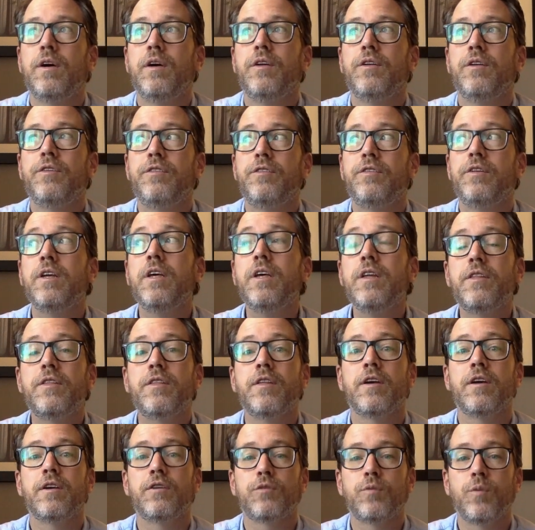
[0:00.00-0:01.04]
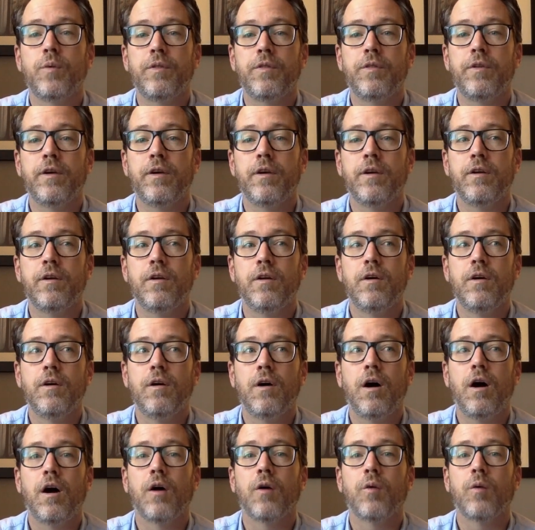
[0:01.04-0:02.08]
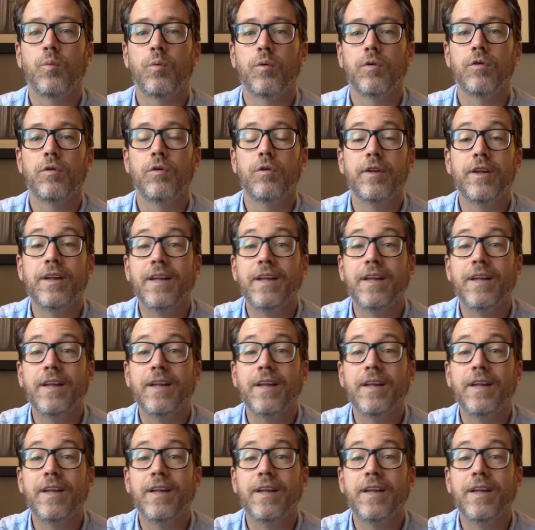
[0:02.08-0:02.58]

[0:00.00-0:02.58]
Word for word: see things within our world.